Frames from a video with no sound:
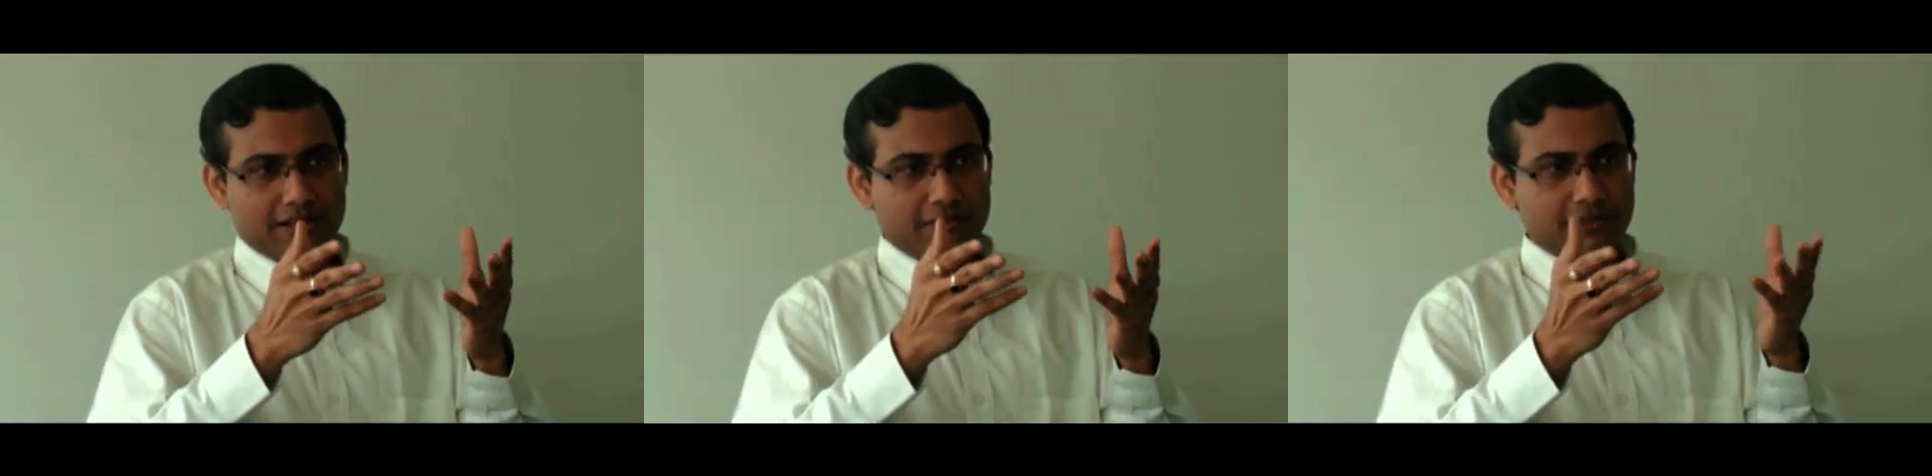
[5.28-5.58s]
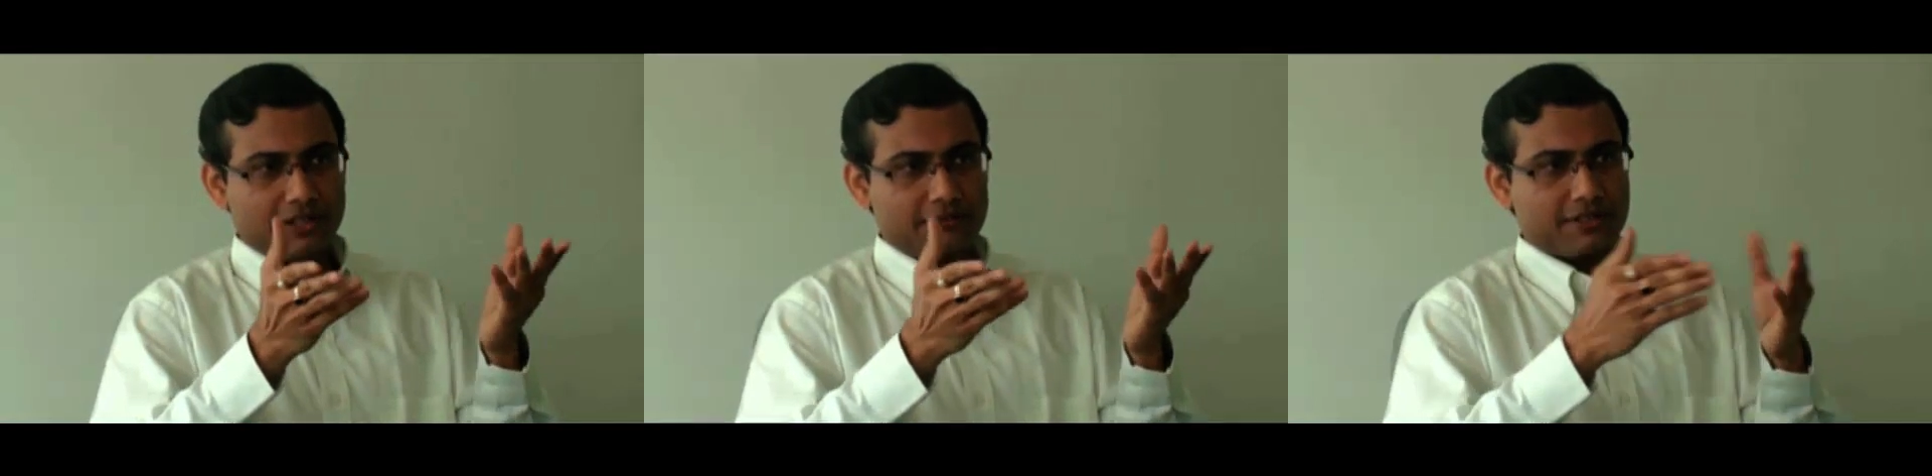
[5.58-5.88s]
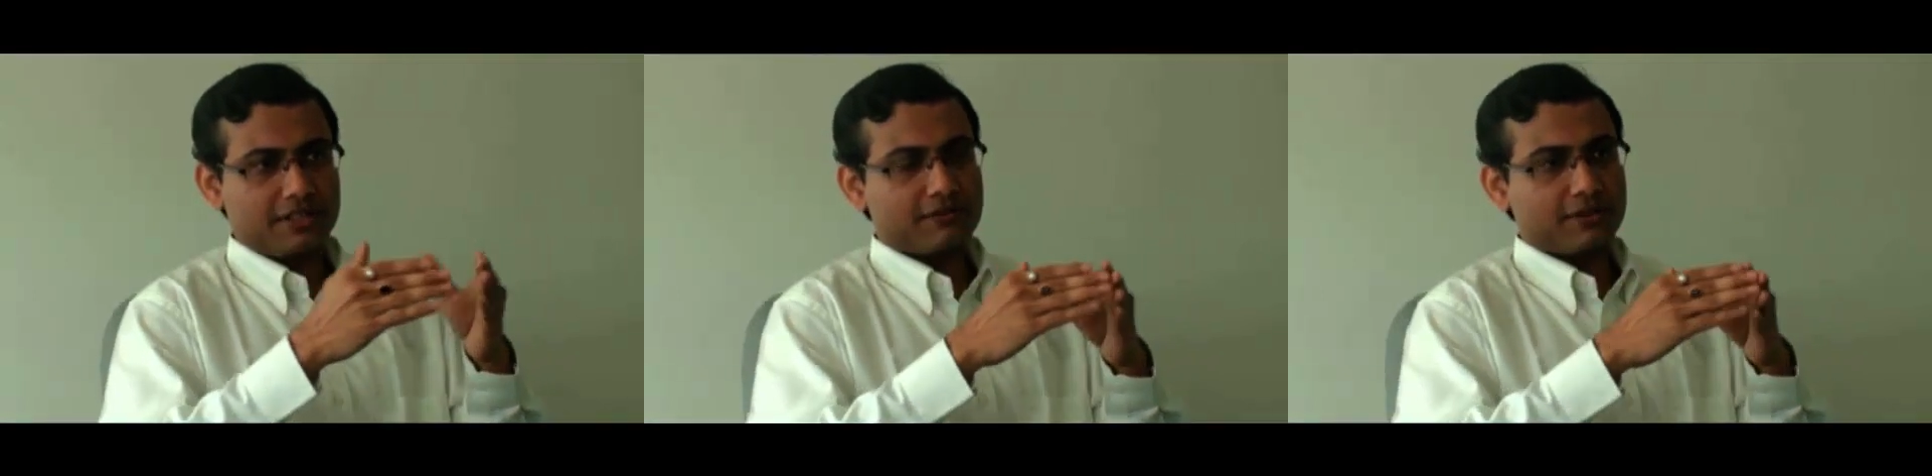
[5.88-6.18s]
that we have
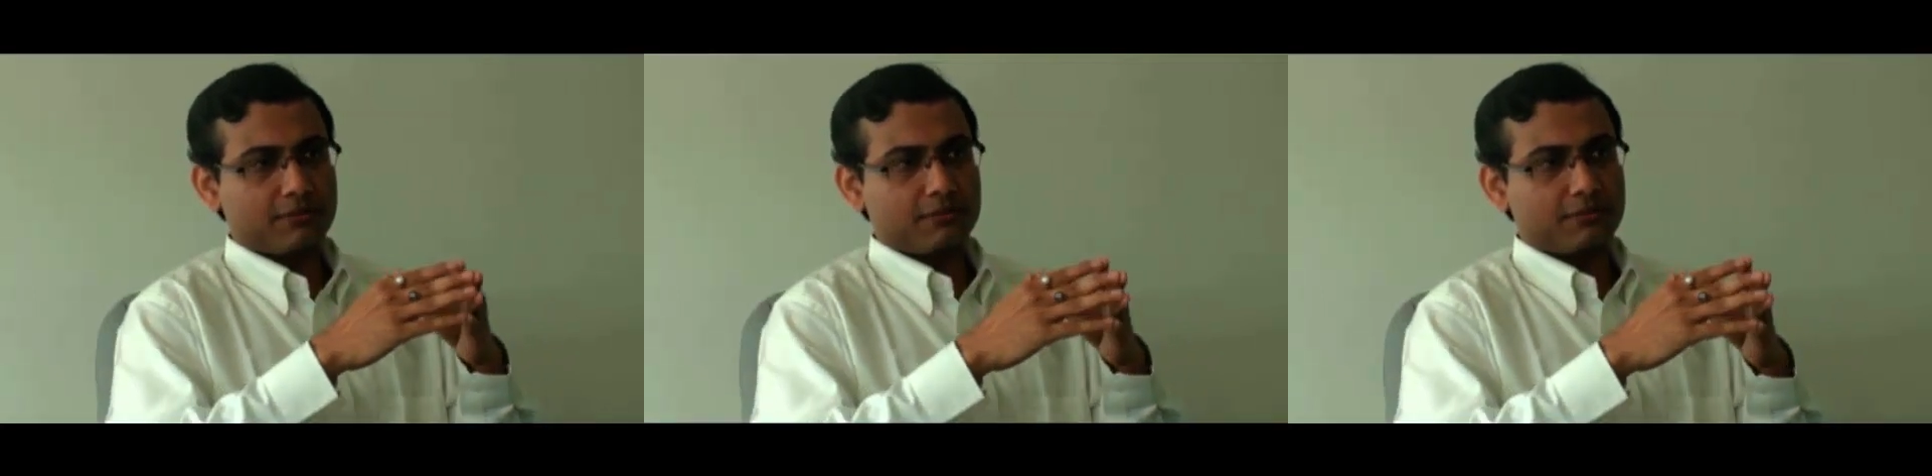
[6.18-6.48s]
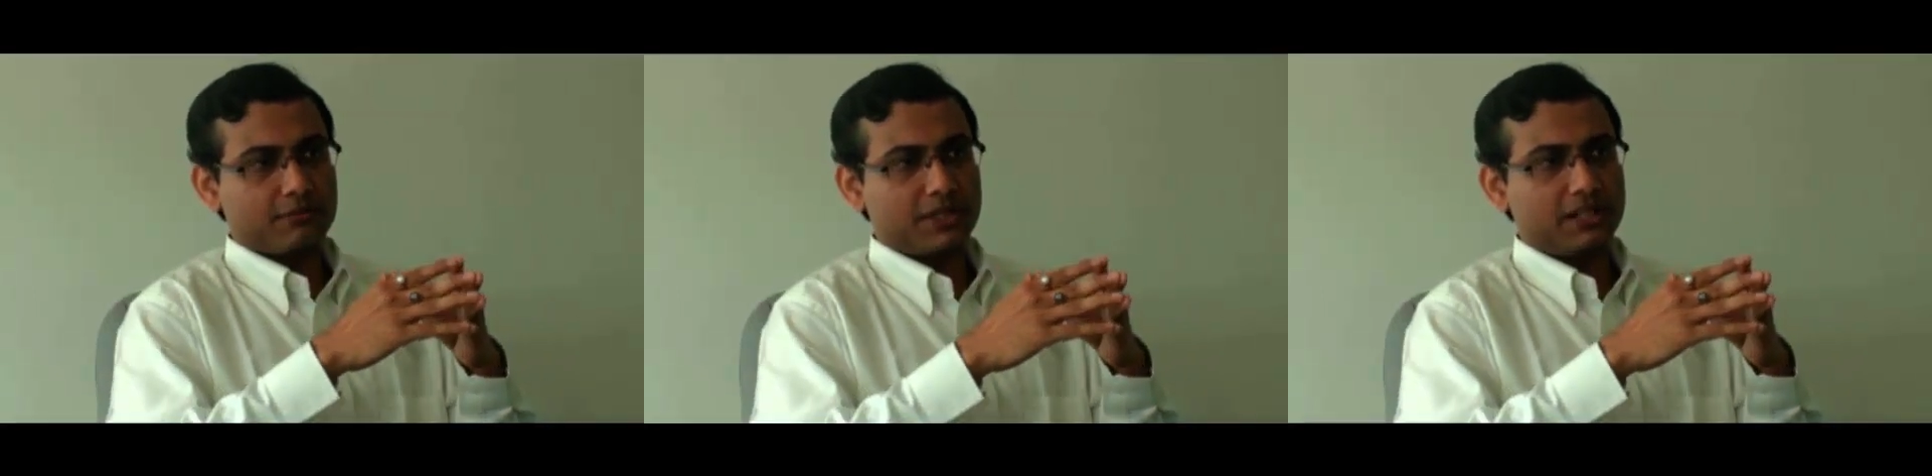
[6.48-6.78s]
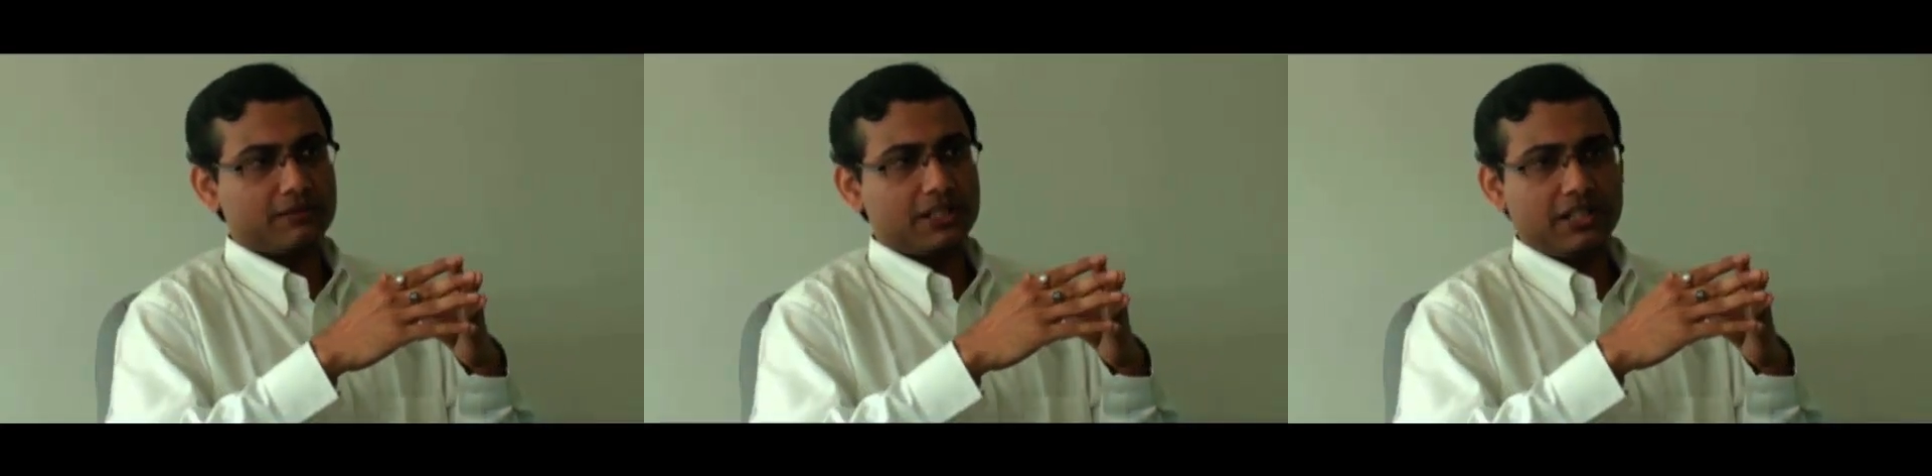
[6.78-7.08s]
seen from
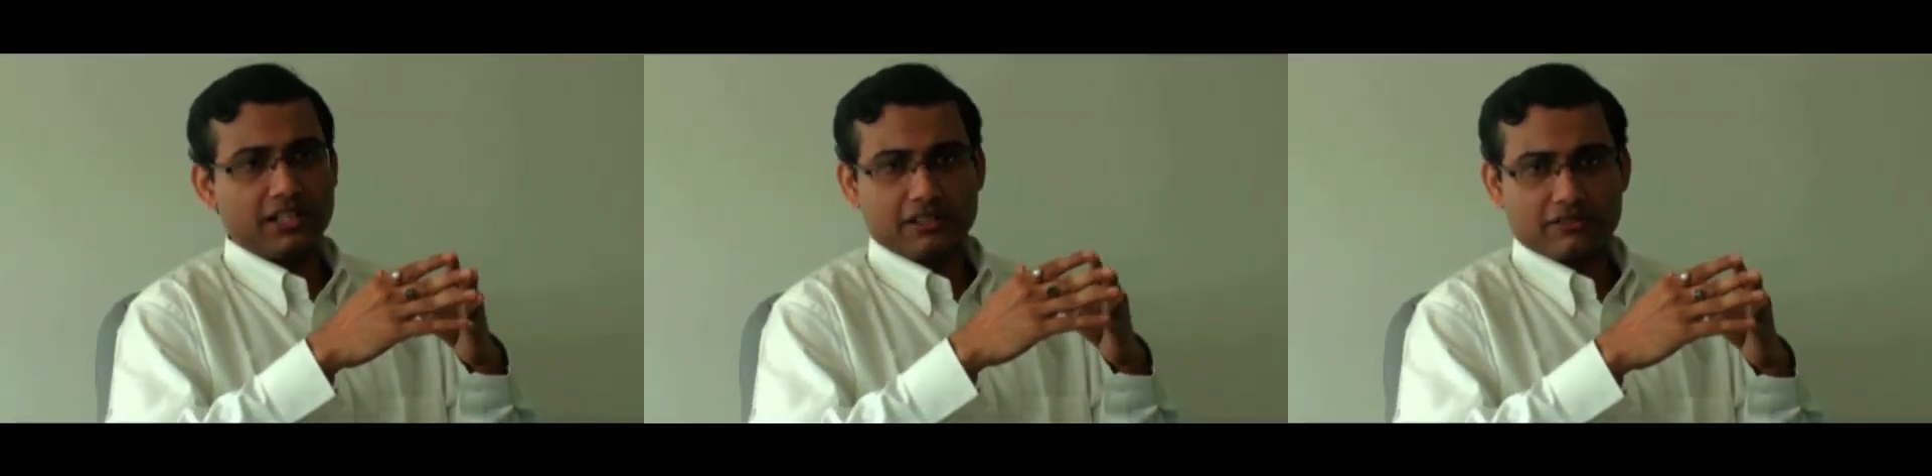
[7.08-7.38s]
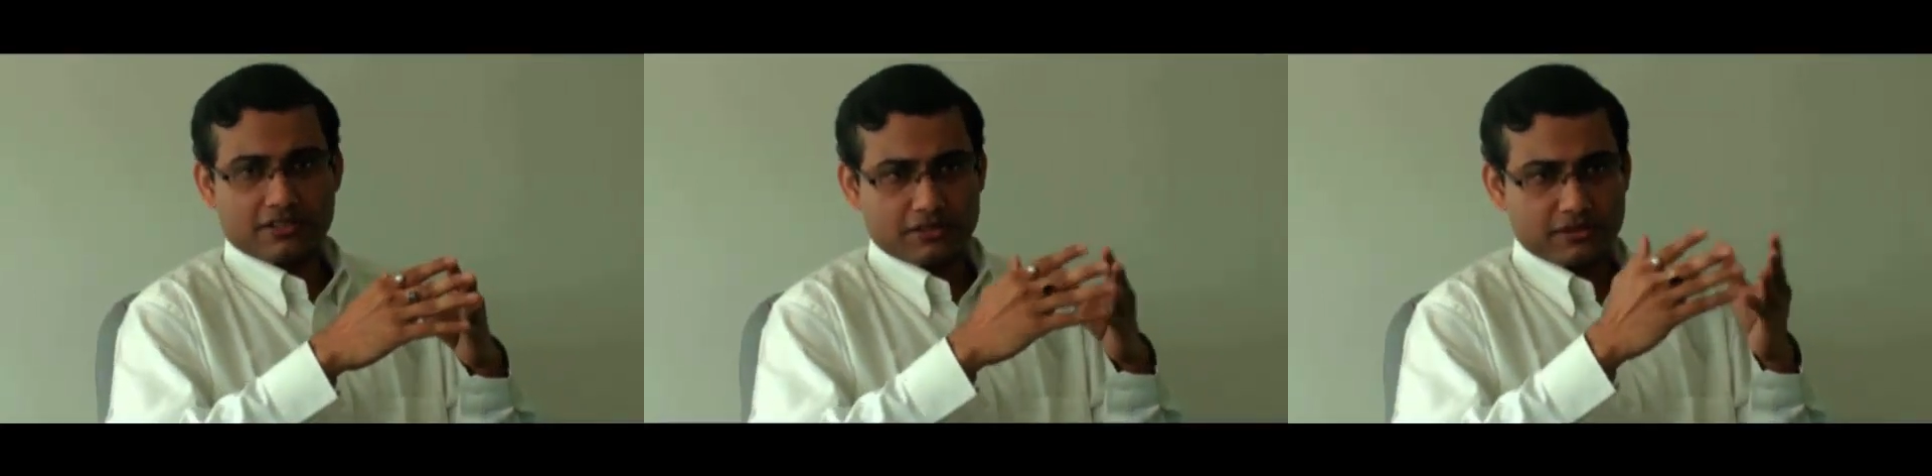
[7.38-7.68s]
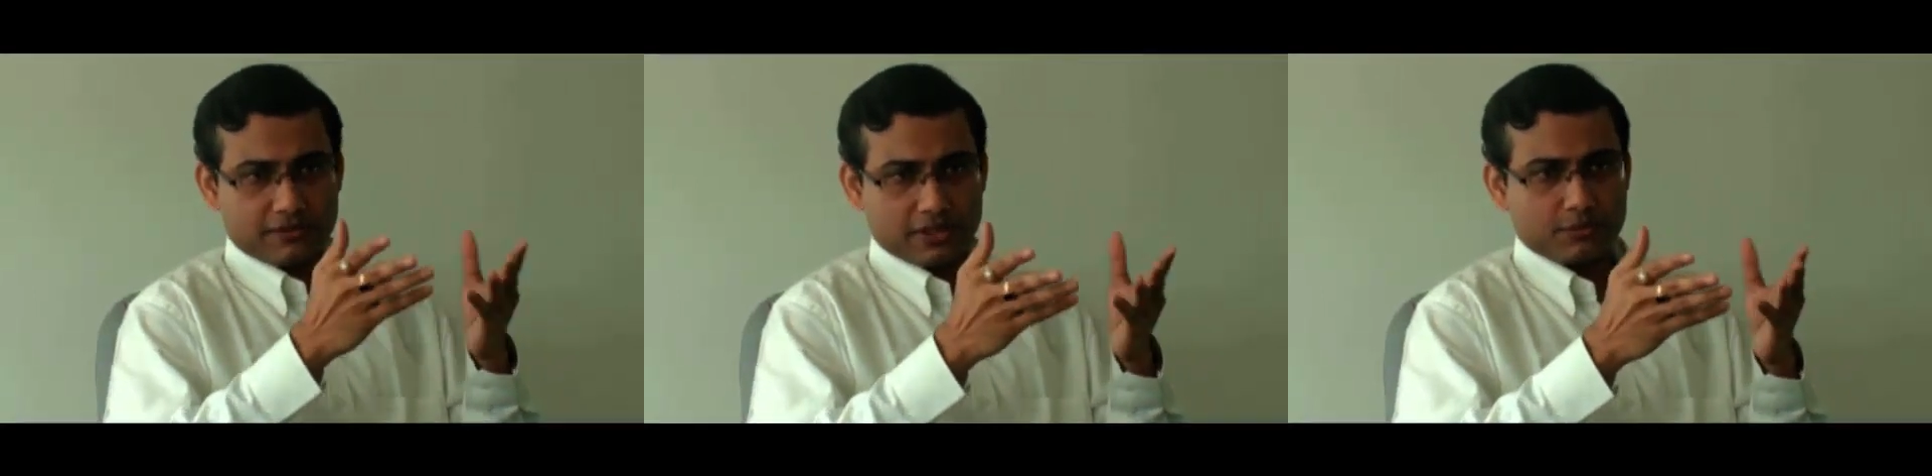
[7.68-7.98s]
many of the leading
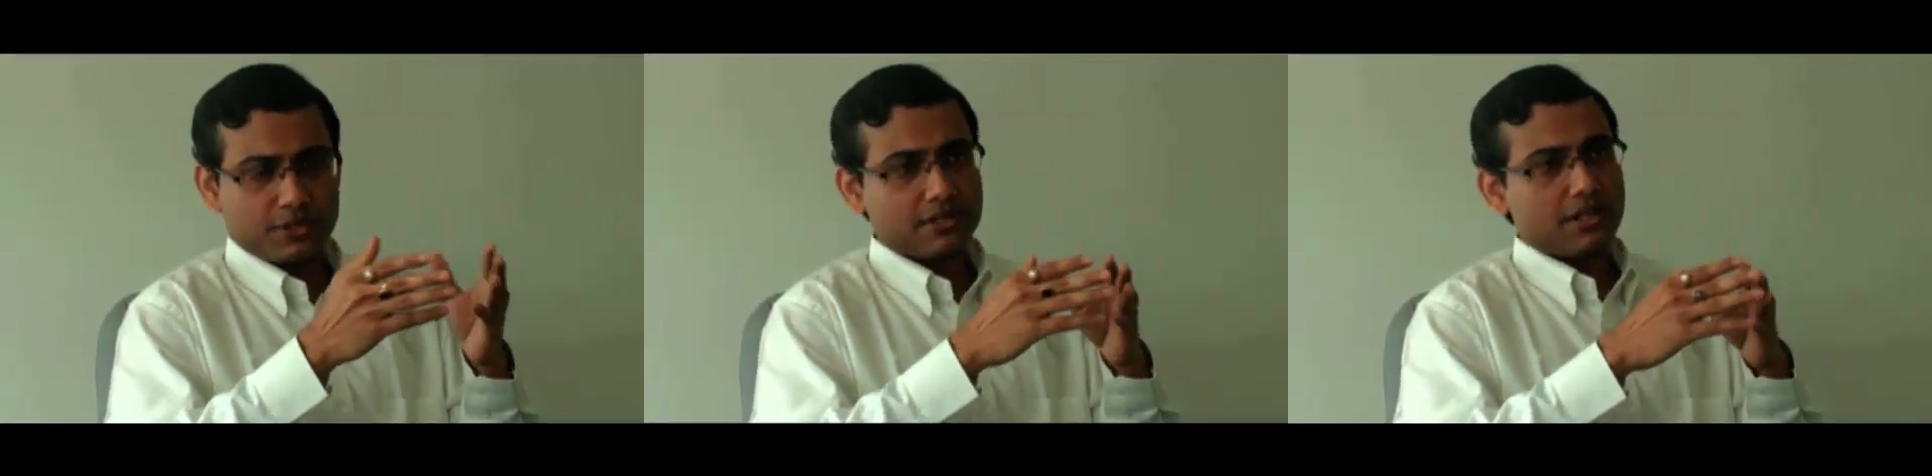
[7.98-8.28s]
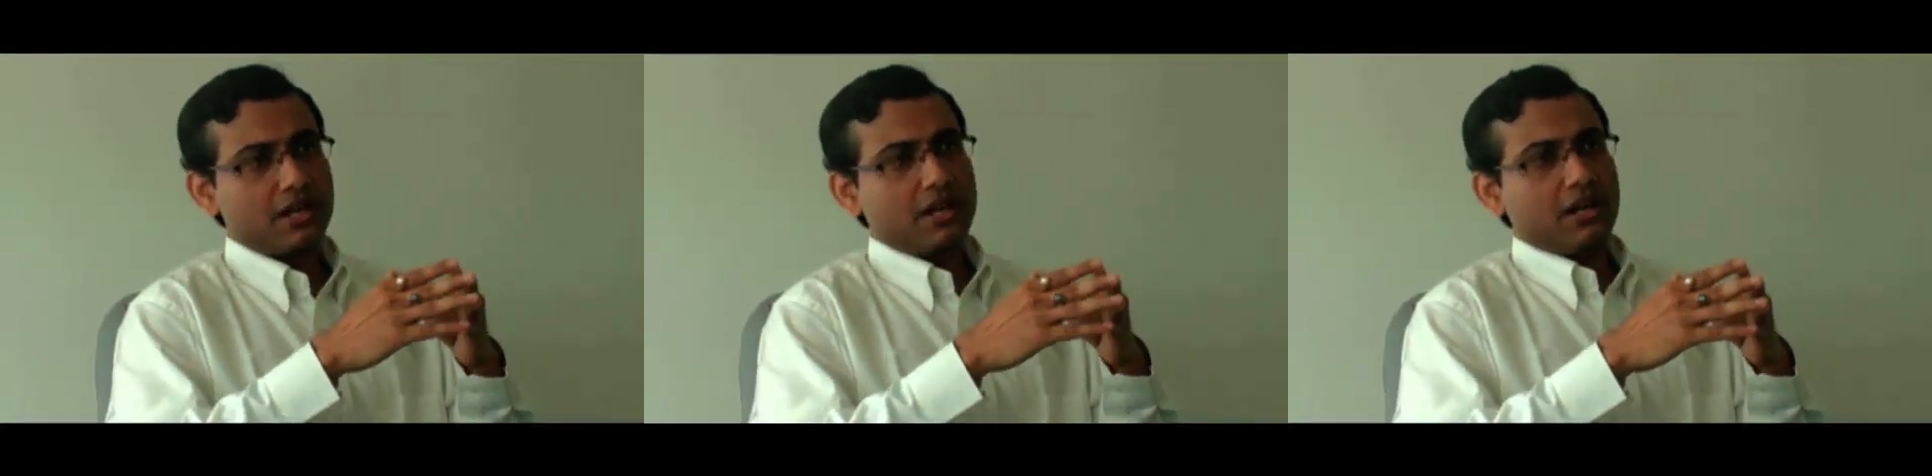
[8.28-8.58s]
research firms